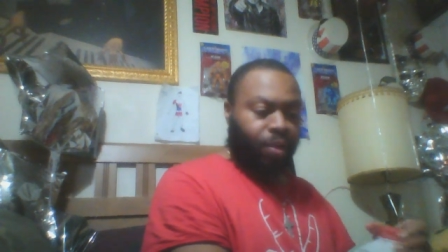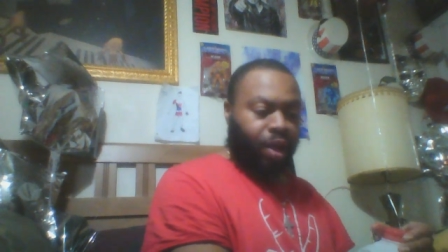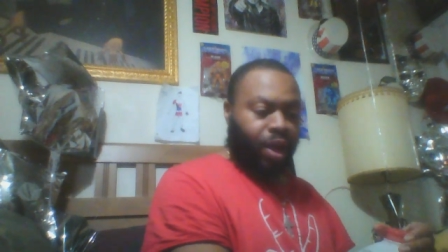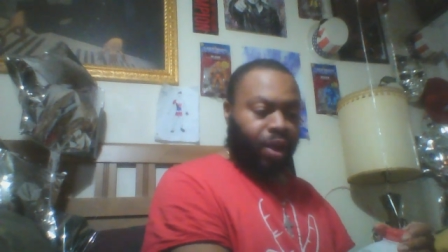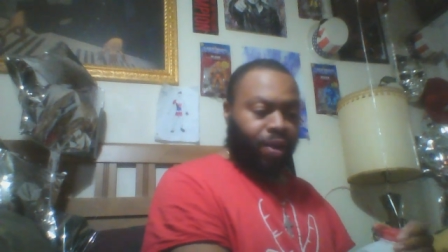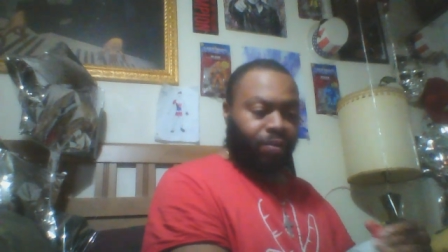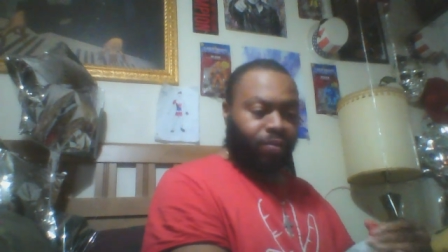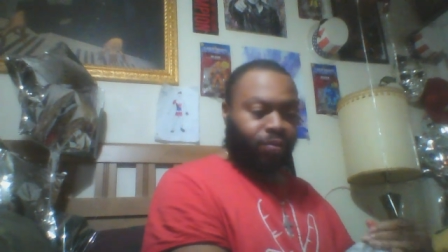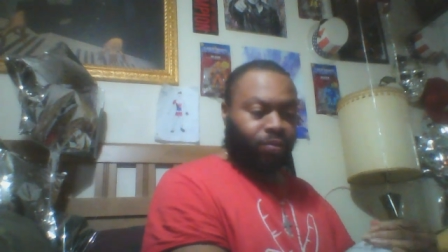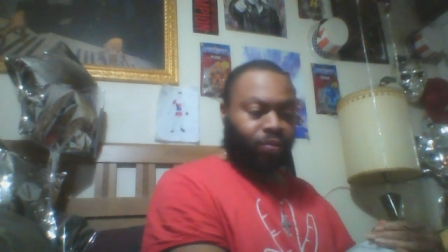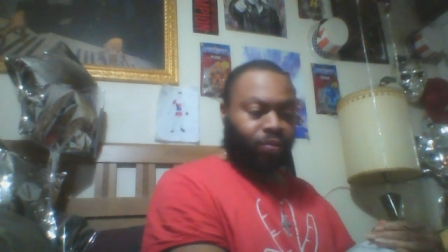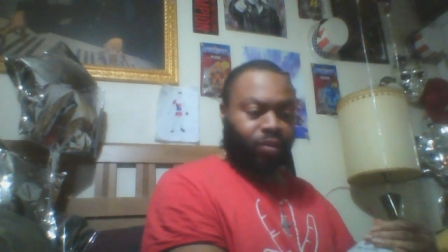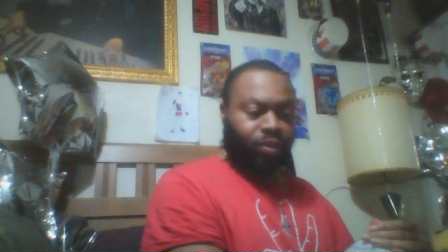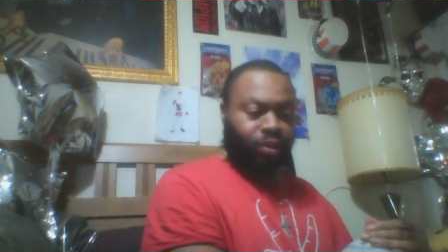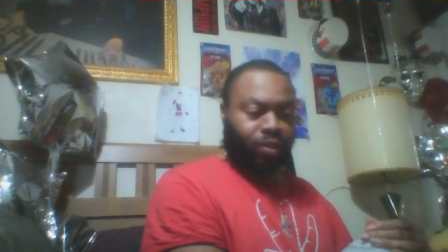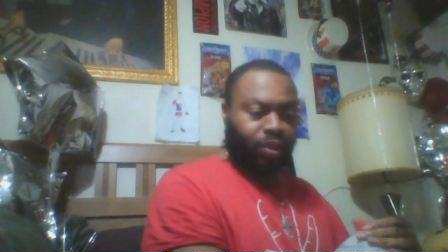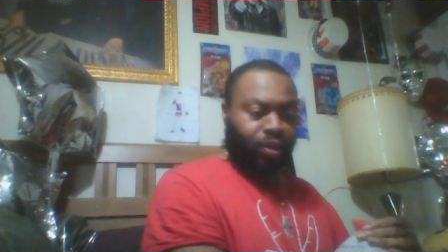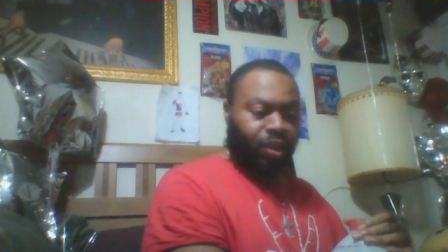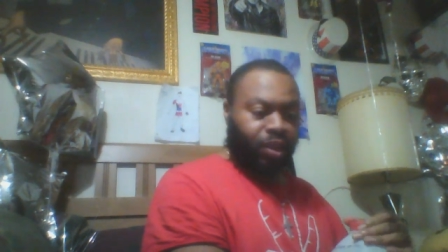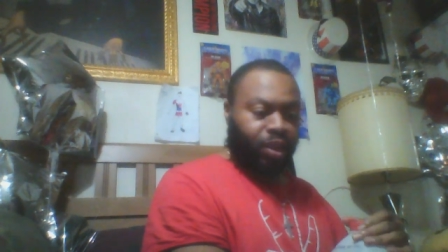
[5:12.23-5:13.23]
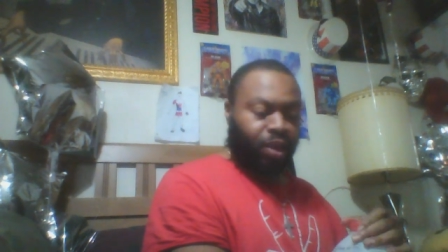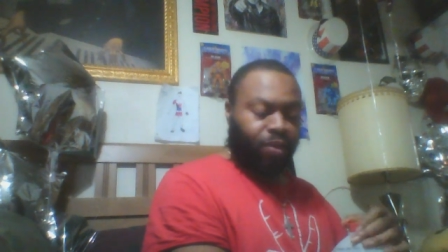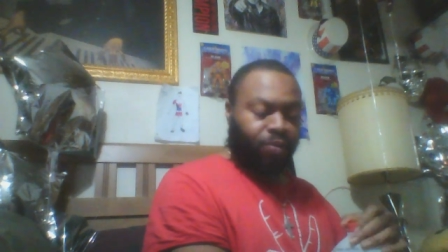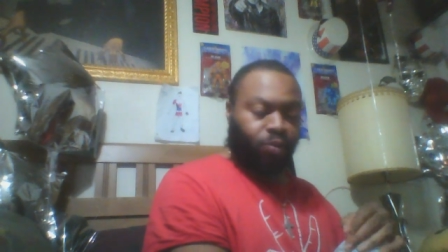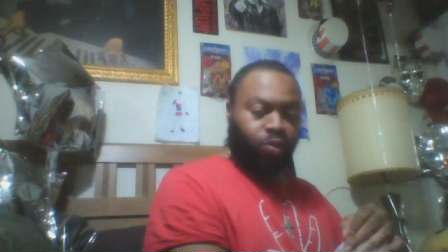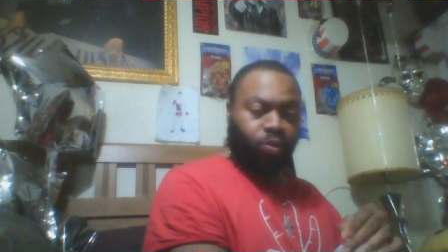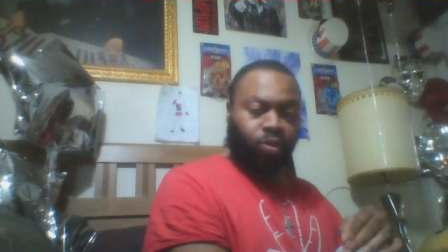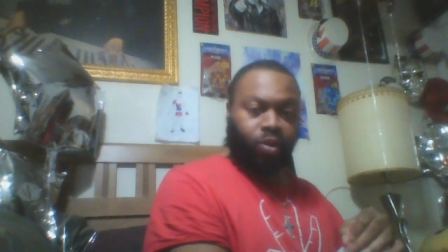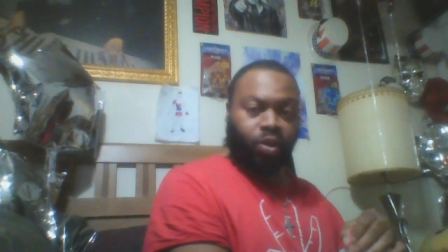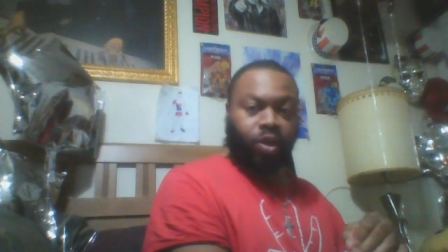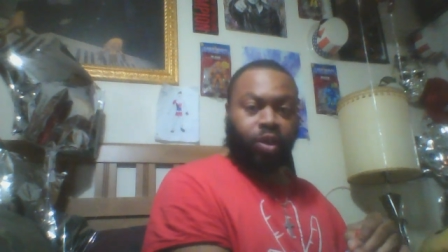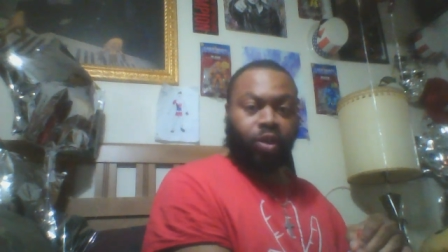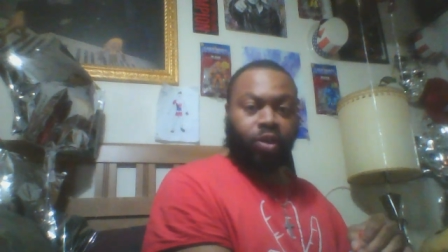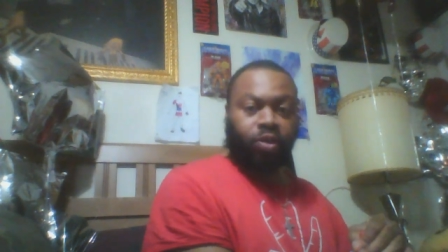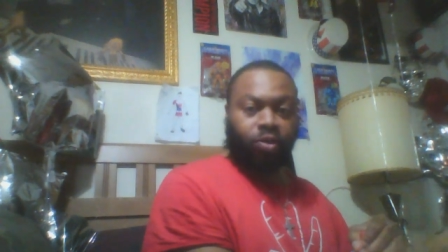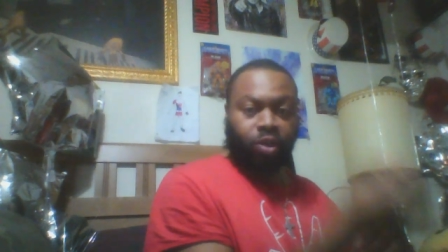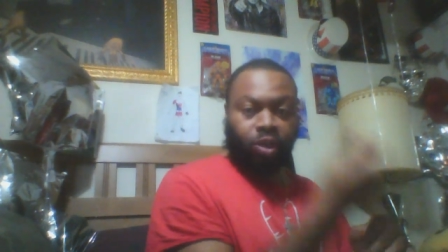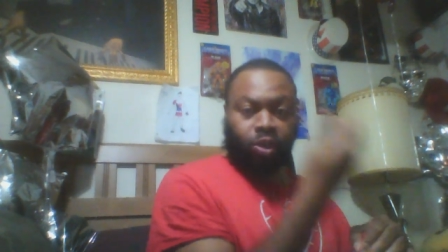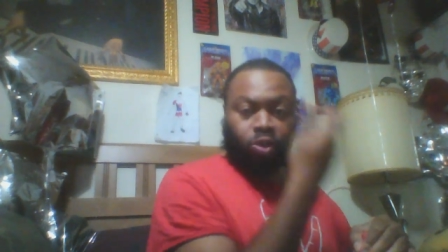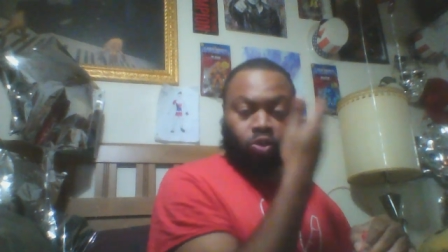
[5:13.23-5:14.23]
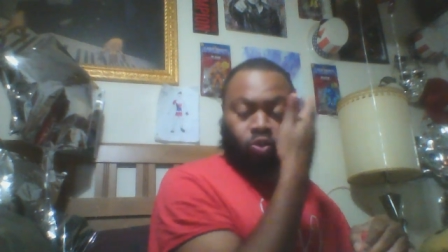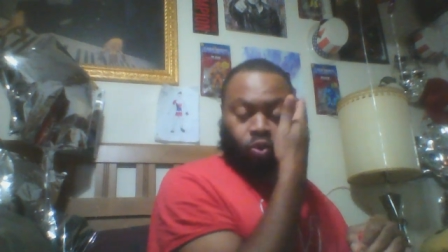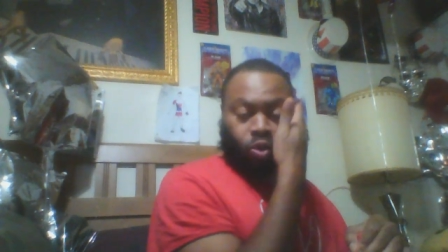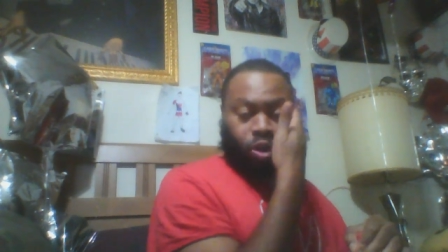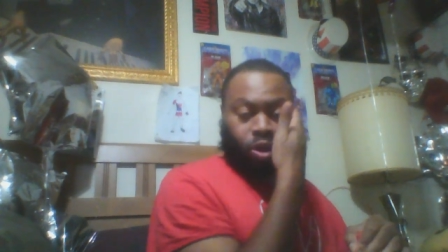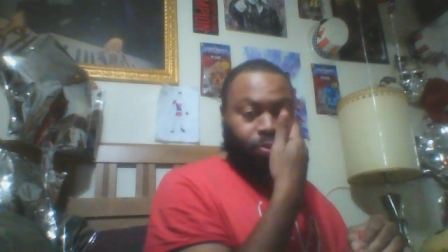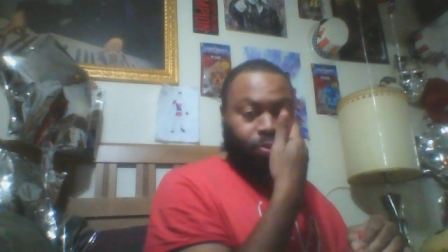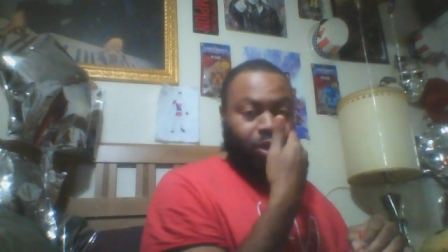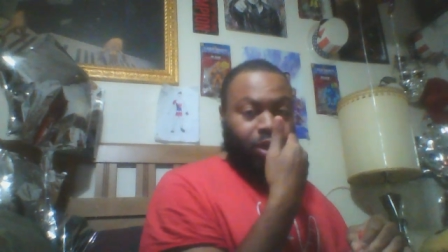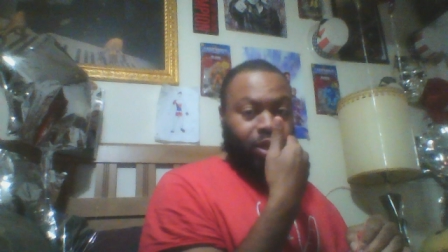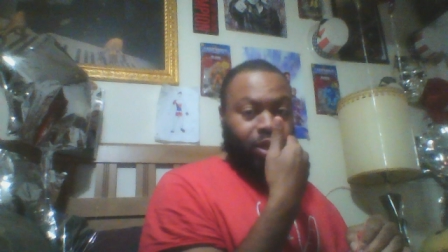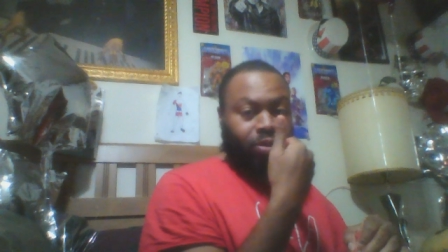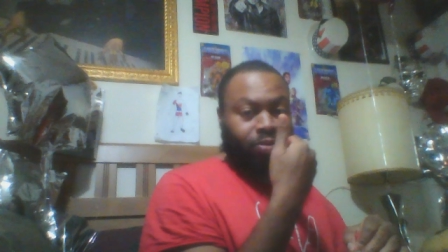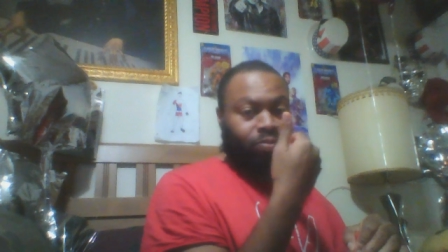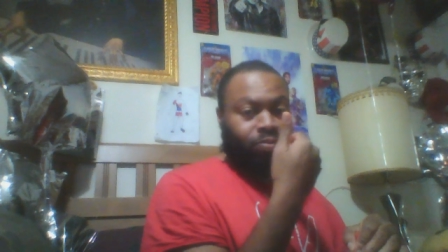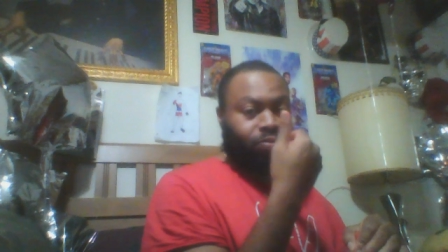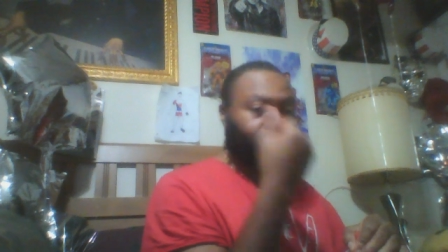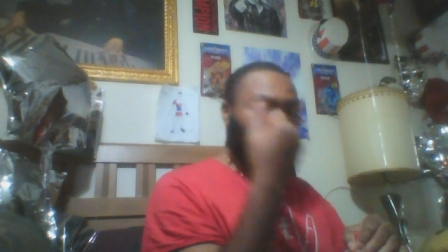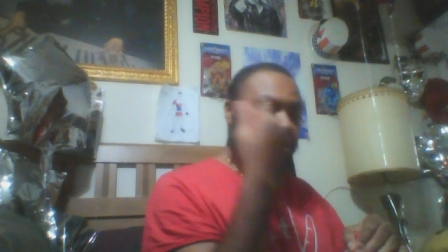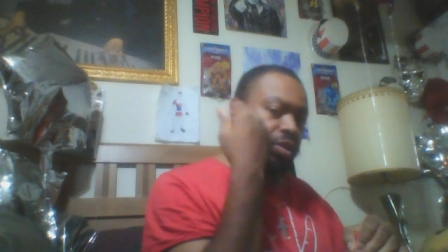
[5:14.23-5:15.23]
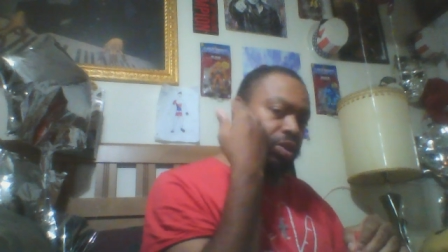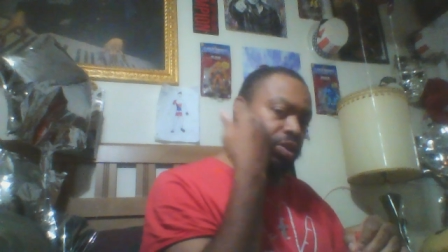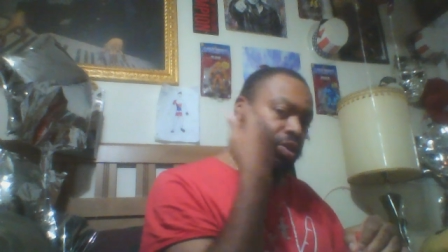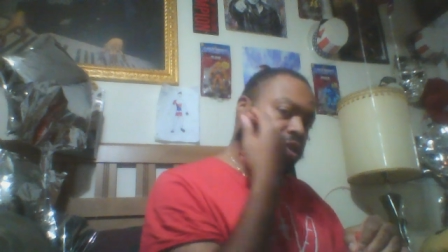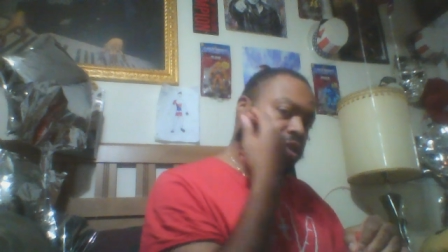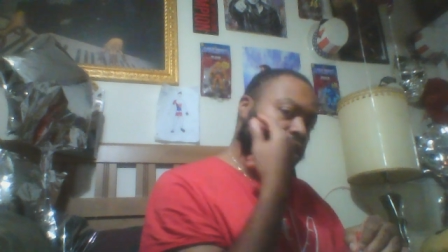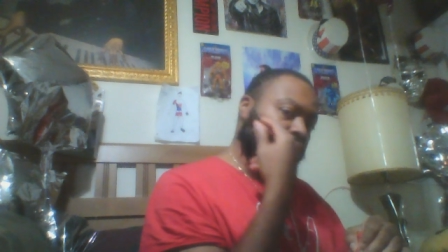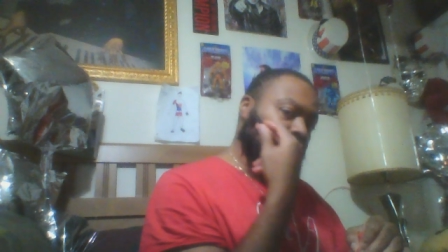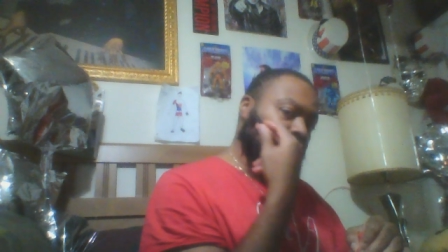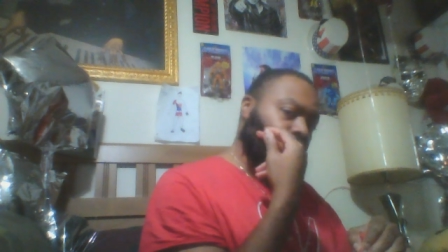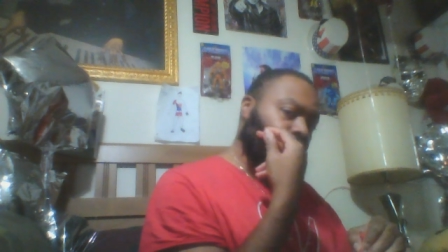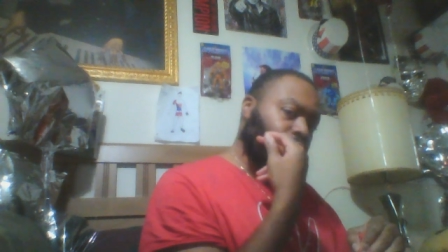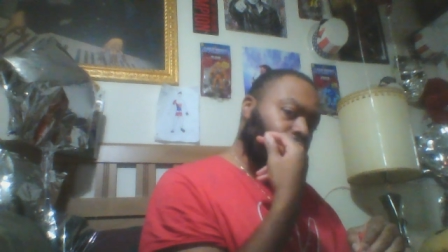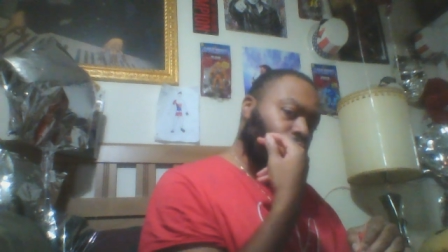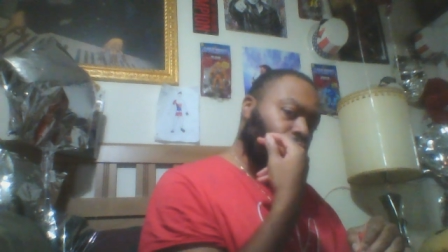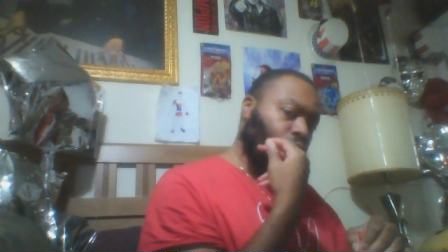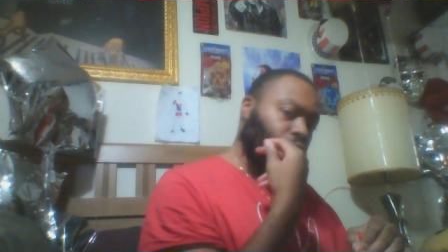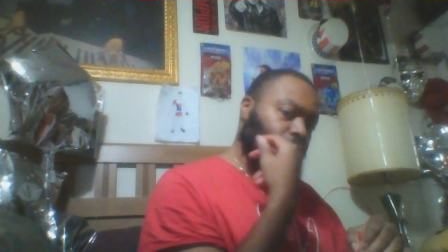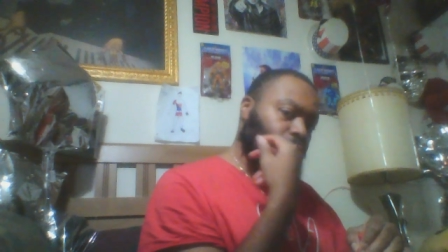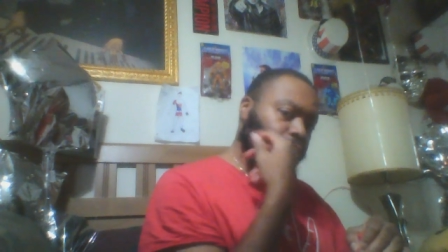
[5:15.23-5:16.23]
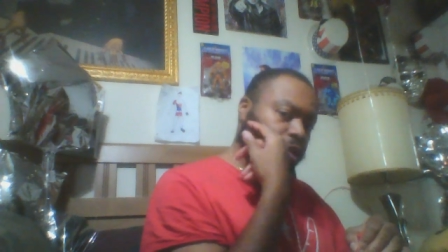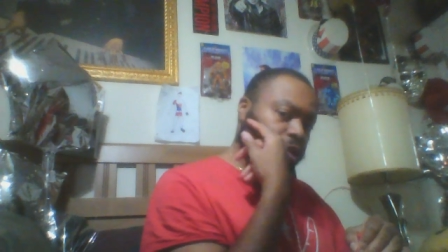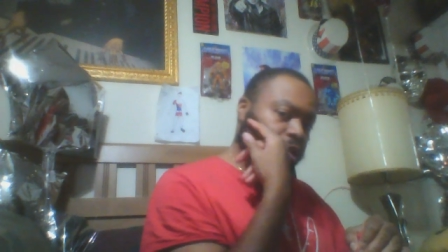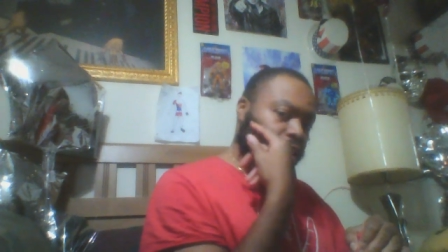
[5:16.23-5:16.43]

I've never, other than trimming it, other than like trimming the